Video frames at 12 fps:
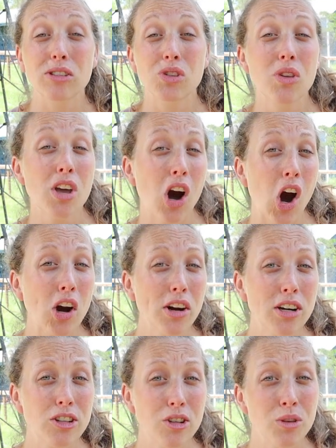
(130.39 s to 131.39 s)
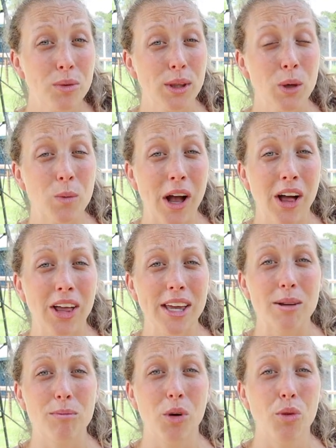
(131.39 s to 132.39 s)
So they are going to do really well
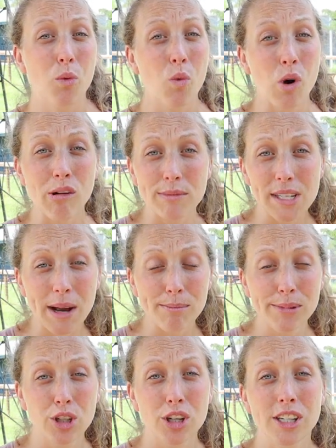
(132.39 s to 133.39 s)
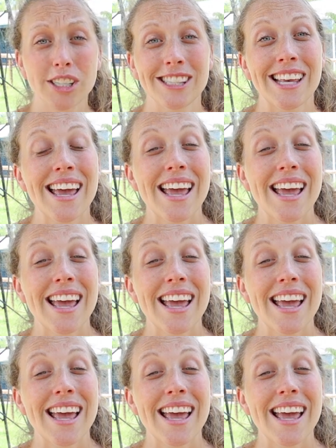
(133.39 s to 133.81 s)
in both warm temperatures